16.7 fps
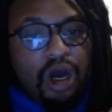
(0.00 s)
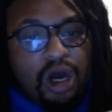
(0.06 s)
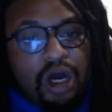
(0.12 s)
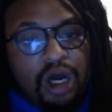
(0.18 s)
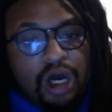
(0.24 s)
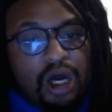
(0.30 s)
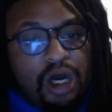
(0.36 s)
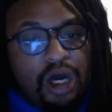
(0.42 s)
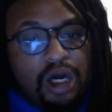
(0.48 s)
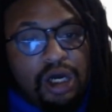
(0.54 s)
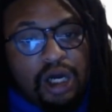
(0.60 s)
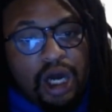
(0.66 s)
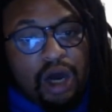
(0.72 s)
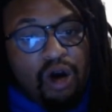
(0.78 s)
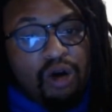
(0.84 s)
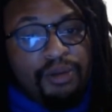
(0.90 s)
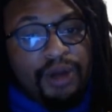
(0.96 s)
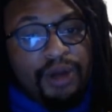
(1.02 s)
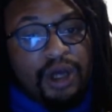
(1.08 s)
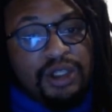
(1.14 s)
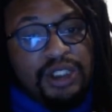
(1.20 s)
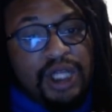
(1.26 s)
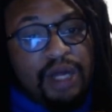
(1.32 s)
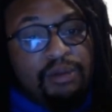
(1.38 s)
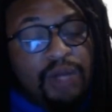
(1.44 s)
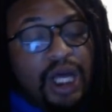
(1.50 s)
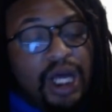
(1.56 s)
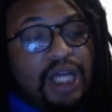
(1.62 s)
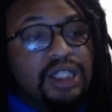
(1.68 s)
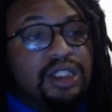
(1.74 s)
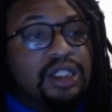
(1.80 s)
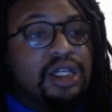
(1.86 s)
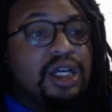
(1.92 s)
I hope y'all stay
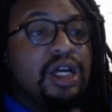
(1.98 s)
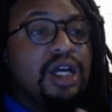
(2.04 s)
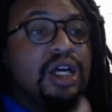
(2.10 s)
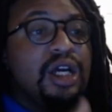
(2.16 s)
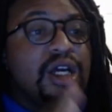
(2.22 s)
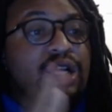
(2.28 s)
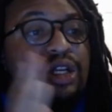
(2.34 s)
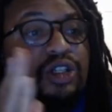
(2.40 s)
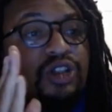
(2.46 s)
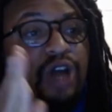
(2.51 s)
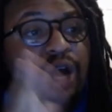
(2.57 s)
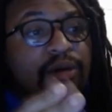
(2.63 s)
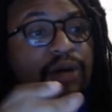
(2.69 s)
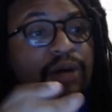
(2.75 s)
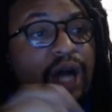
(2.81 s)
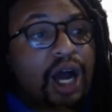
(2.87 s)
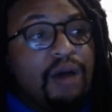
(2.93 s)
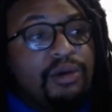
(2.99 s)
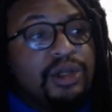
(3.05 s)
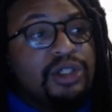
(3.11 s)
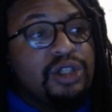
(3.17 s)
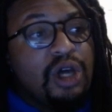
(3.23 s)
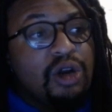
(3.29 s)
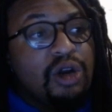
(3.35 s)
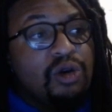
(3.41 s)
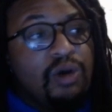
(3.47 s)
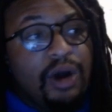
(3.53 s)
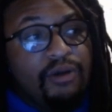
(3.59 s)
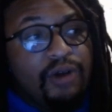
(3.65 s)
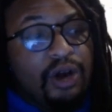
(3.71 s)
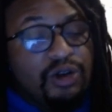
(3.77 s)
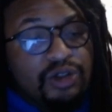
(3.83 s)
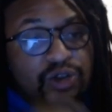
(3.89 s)
blessed. Drop comments on
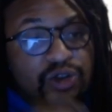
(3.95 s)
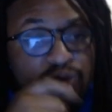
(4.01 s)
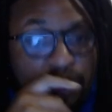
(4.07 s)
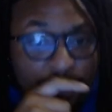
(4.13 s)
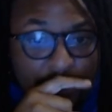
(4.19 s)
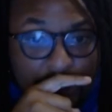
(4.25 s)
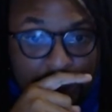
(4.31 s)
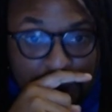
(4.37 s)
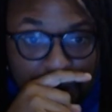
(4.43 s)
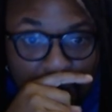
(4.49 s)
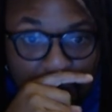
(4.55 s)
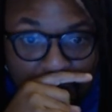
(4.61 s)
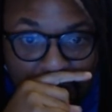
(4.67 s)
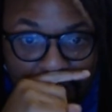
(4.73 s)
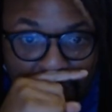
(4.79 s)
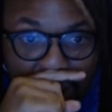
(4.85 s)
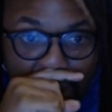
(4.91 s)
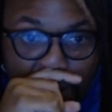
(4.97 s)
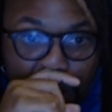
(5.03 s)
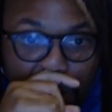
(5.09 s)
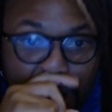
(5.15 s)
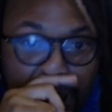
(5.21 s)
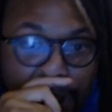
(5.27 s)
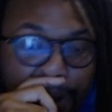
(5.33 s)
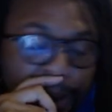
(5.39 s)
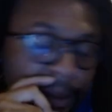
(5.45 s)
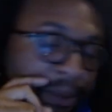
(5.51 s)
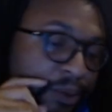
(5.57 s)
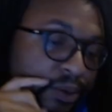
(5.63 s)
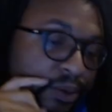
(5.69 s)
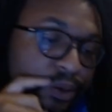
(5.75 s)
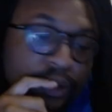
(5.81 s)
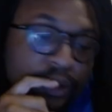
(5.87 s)
whoever else you want me to talk about, bro.
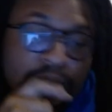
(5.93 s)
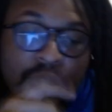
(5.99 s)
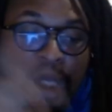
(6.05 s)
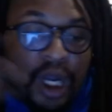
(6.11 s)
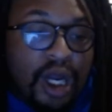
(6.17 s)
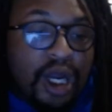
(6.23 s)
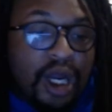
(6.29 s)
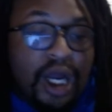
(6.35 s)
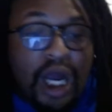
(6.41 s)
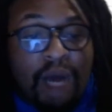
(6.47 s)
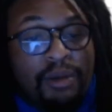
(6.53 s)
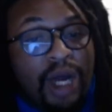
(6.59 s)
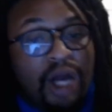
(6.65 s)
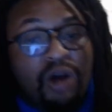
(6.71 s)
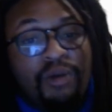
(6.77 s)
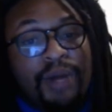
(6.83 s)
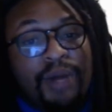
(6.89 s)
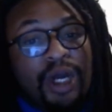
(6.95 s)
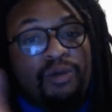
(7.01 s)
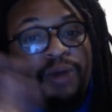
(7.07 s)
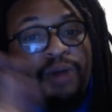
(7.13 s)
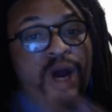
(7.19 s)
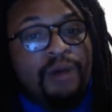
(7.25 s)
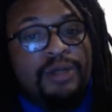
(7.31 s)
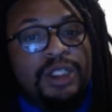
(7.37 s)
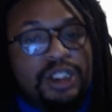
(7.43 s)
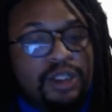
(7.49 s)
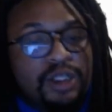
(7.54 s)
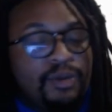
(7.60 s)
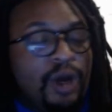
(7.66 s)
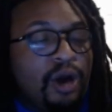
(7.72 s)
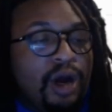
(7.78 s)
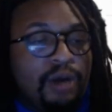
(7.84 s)
I'm not gonna make no promises
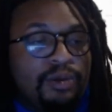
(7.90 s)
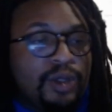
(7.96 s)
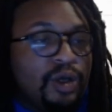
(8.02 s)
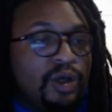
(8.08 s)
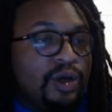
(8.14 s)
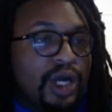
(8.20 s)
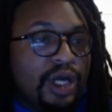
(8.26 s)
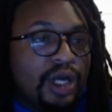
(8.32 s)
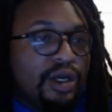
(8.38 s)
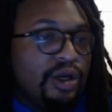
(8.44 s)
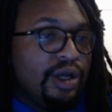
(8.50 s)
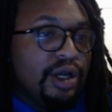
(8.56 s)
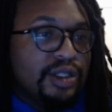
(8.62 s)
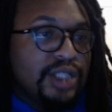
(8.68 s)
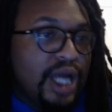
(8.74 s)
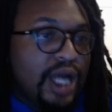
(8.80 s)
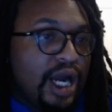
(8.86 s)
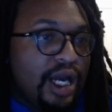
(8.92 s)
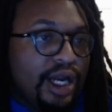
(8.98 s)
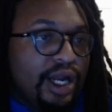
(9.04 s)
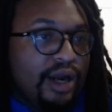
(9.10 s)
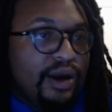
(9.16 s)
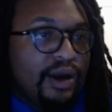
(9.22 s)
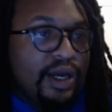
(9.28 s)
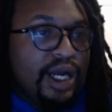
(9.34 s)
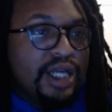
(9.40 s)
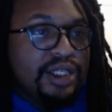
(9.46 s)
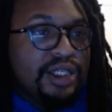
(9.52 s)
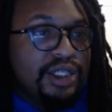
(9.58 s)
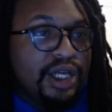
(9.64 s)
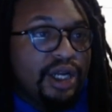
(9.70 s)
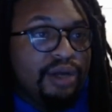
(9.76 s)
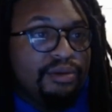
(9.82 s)
about uploading. I know y'all tired of hearing that
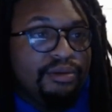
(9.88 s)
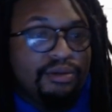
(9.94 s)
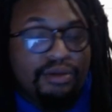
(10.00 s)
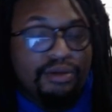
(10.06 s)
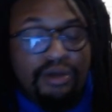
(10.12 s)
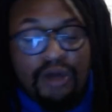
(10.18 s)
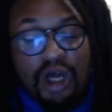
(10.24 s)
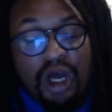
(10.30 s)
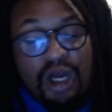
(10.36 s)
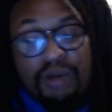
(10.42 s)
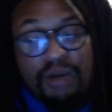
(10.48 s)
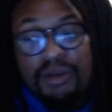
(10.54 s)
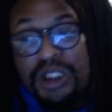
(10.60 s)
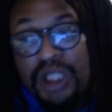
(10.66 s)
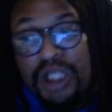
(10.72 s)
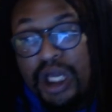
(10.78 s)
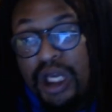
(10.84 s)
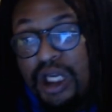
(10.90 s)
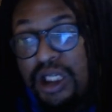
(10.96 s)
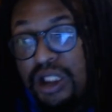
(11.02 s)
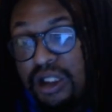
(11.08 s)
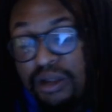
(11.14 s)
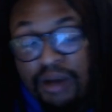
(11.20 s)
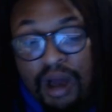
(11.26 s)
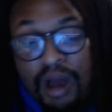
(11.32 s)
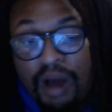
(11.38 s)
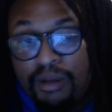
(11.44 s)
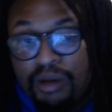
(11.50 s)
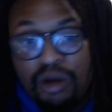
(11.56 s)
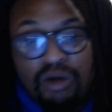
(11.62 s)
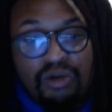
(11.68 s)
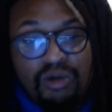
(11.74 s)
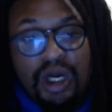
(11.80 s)
shit. All I'm gonna say is
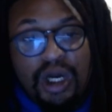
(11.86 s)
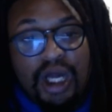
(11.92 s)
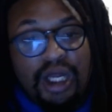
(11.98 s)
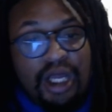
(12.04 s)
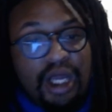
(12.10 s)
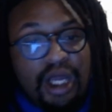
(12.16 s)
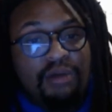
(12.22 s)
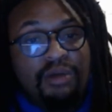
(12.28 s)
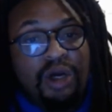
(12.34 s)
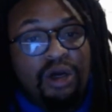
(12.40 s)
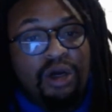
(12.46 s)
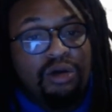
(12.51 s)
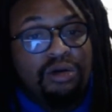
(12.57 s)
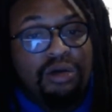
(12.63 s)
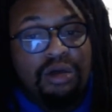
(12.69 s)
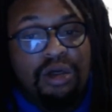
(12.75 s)
upload when I can, bro.